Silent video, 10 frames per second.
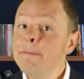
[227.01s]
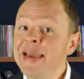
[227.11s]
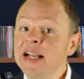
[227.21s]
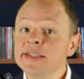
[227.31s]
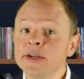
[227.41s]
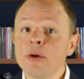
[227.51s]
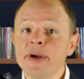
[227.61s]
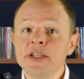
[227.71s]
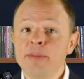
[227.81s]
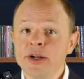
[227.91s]
Many zero
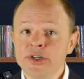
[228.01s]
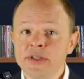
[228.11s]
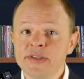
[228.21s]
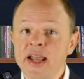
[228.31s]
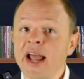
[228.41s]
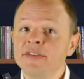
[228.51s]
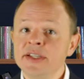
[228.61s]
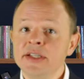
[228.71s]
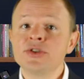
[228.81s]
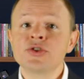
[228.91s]
based budgets that I've
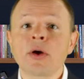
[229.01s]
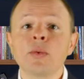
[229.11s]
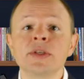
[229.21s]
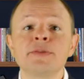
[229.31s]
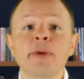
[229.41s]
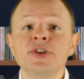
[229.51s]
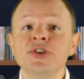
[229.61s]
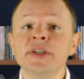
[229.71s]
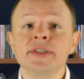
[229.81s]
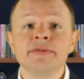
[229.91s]
seen start with
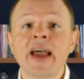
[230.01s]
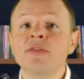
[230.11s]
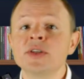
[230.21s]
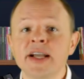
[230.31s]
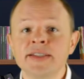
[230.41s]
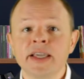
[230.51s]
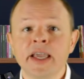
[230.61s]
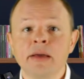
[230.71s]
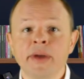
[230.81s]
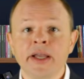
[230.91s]
spreadsheets of advertising
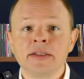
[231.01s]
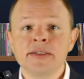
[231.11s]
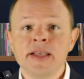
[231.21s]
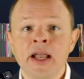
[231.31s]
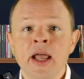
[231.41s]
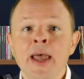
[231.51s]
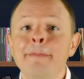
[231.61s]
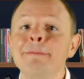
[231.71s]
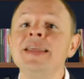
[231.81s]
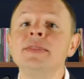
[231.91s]
campaigns that
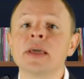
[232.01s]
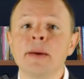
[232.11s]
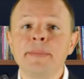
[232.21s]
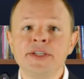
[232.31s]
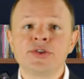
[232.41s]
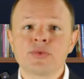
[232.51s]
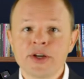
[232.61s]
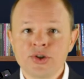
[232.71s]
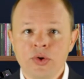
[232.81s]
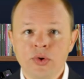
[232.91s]
meet the company's
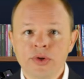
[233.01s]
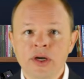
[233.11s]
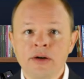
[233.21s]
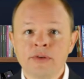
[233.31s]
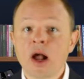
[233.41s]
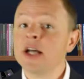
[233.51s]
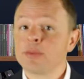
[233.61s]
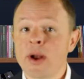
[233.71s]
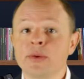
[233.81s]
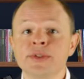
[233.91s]
threshold of
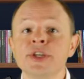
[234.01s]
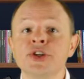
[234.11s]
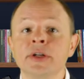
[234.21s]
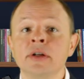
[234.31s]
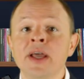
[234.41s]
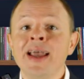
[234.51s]
cost per acquisition